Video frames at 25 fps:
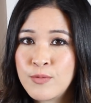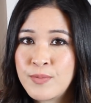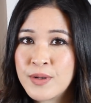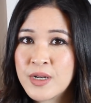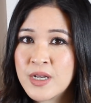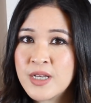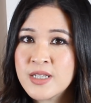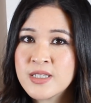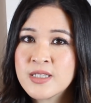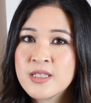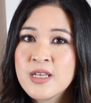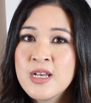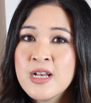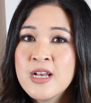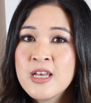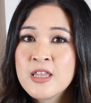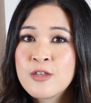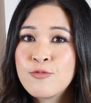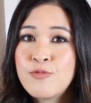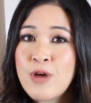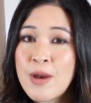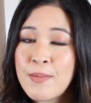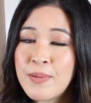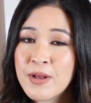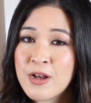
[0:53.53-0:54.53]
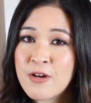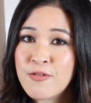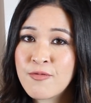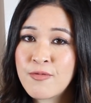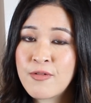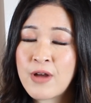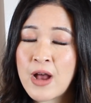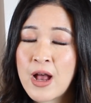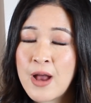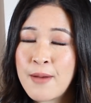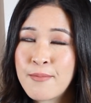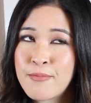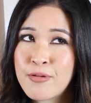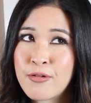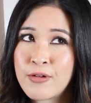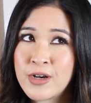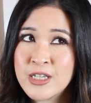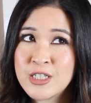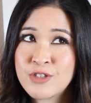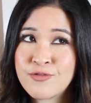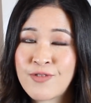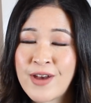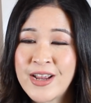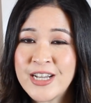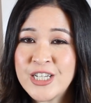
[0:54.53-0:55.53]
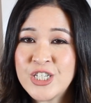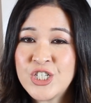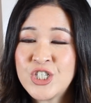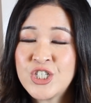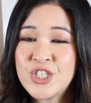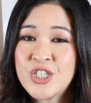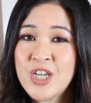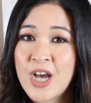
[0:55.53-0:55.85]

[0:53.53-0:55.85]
because the replica price range